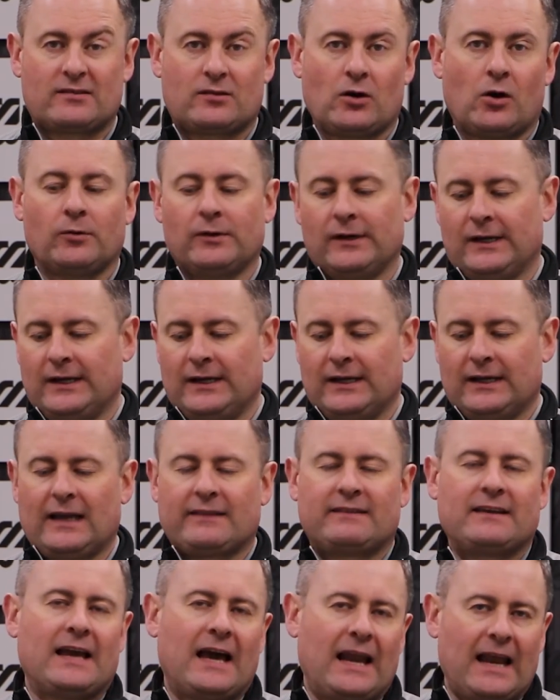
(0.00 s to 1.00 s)
So
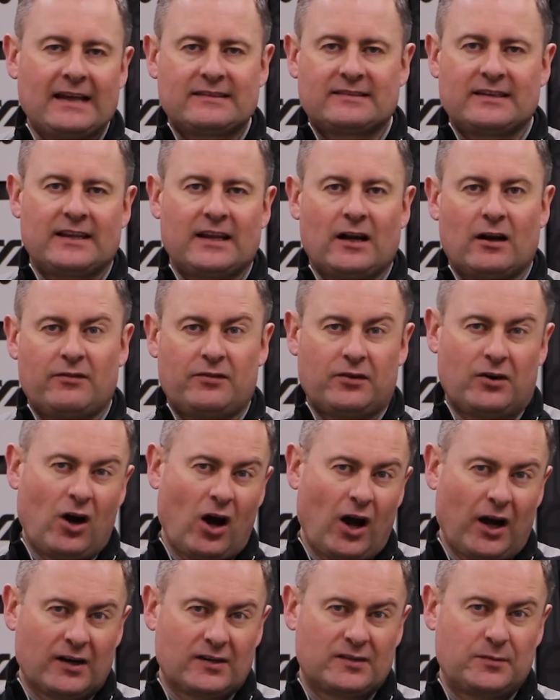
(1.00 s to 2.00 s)
get the LS in there if you're
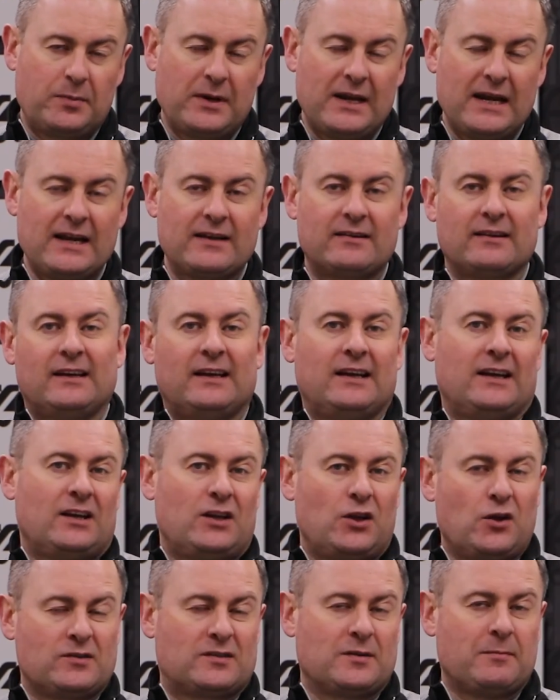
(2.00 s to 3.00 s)
higher speed,
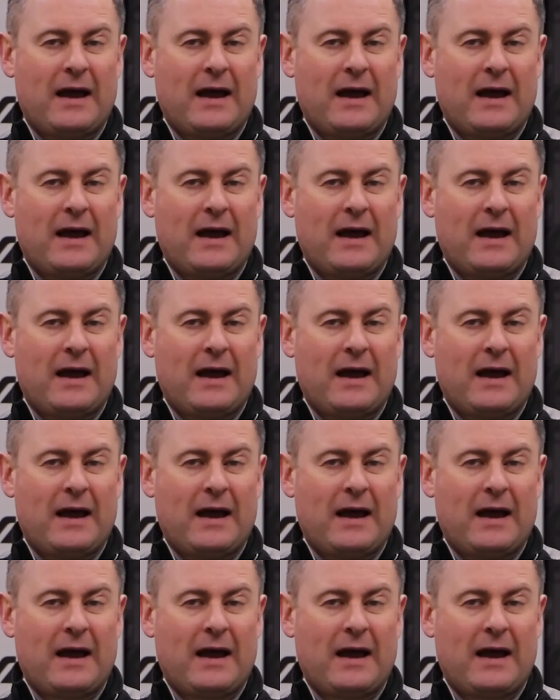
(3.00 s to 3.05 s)
use the